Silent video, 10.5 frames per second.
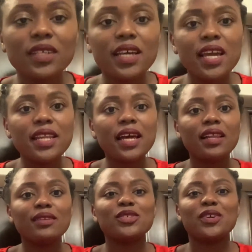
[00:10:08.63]

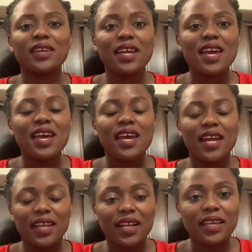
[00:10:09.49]

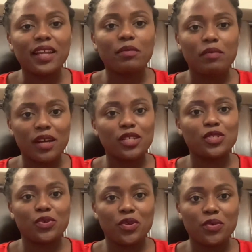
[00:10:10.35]
I'll get back
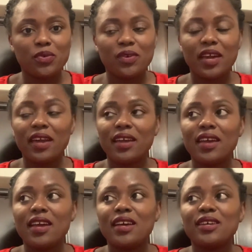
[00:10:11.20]
to you. Okay,
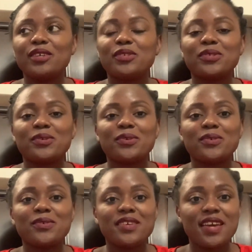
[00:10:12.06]
so
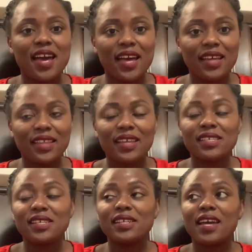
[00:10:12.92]
yeah, that's
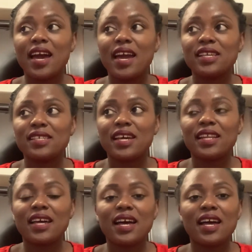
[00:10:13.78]
it guys, and
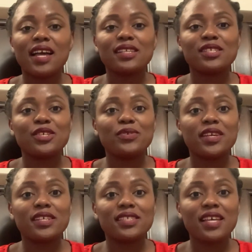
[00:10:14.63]
I'll see you
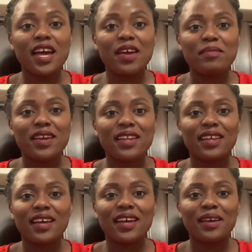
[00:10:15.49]
next time,
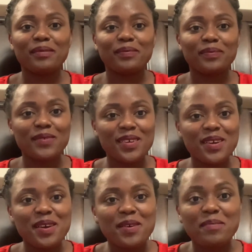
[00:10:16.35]
and
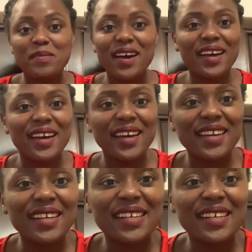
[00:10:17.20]
bye.